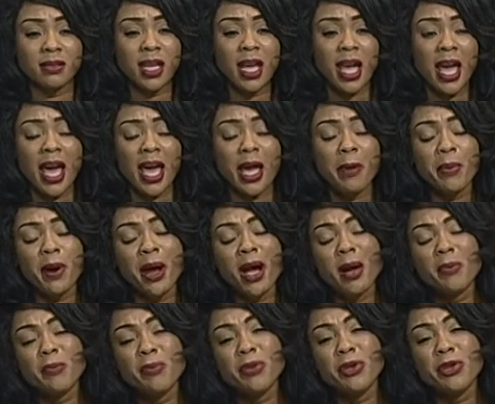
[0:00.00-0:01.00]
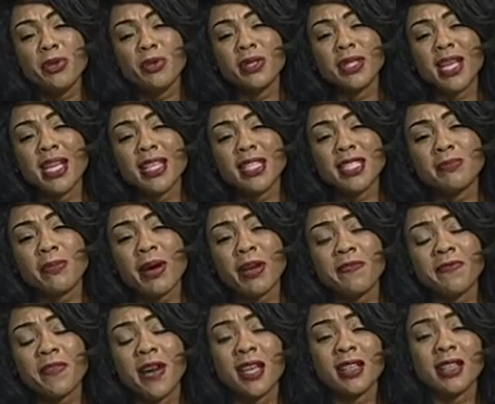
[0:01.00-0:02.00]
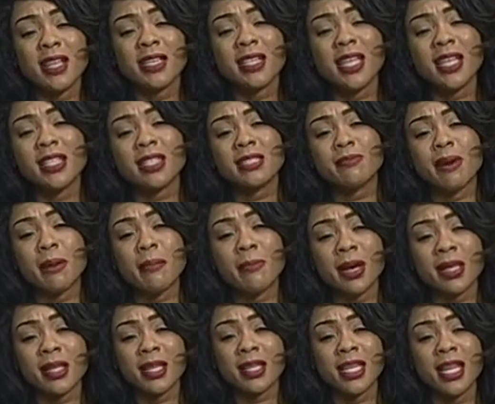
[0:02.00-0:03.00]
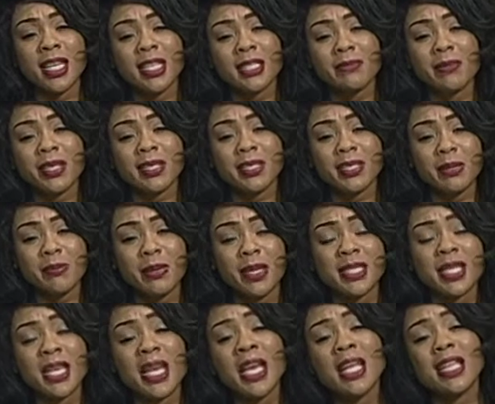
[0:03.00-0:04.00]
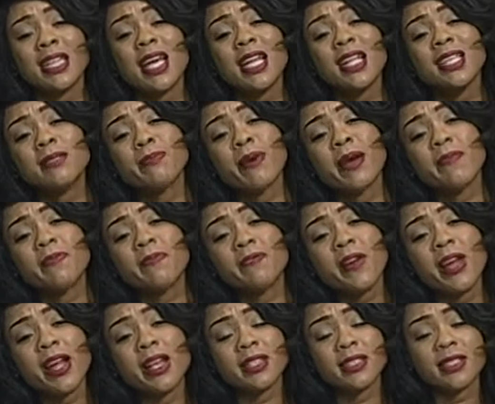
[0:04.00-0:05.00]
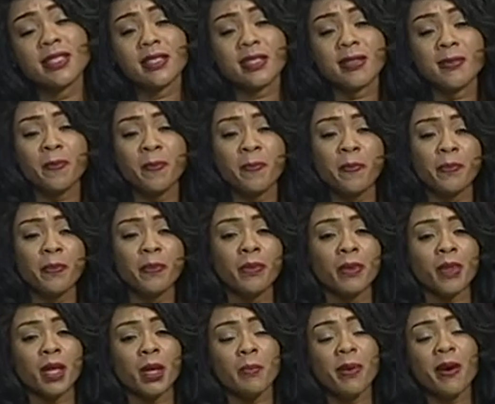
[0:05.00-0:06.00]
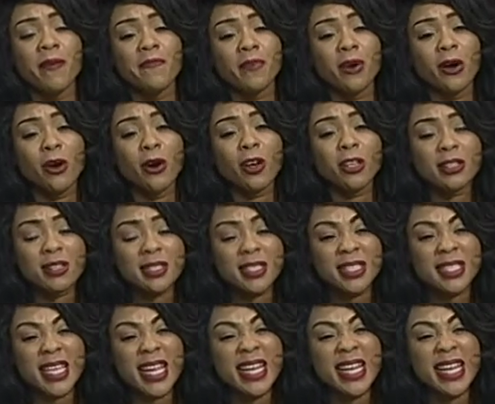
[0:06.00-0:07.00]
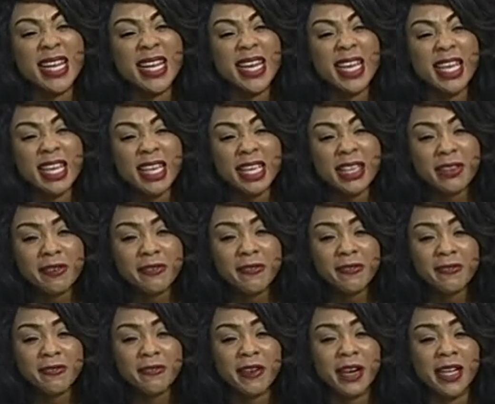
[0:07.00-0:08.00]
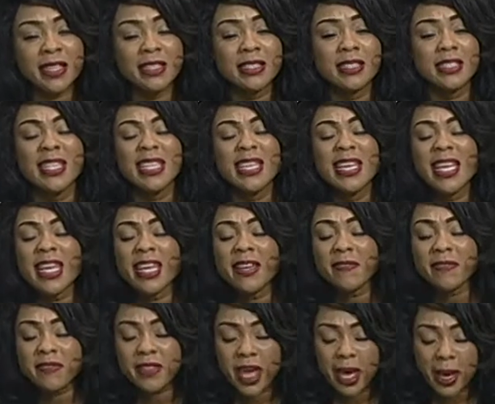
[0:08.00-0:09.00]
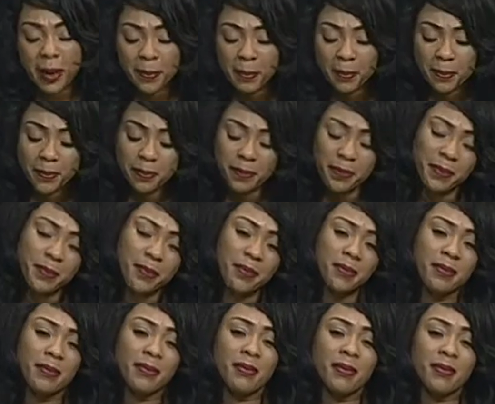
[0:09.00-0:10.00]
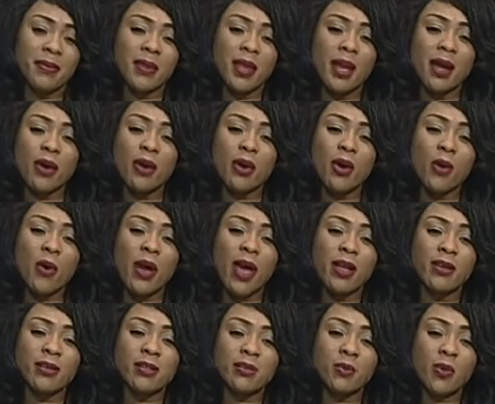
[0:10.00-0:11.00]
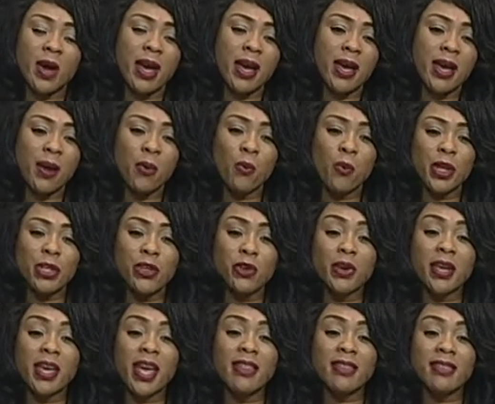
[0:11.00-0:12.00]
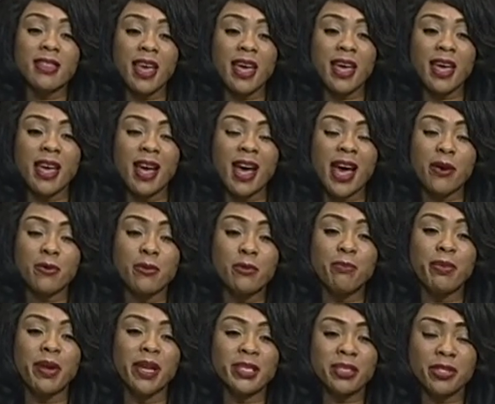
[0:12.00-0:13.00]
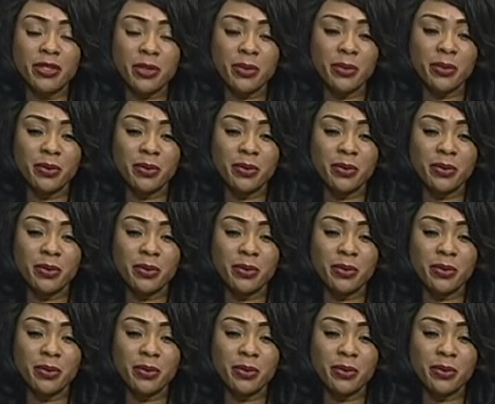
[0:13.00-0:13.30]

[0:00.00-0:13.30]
Abraham knew that is my father, that is my mother, that is my siblings, that is my friends. But for God to say, leave and leave them, and go elsewhere. And when you get there, I will bless you.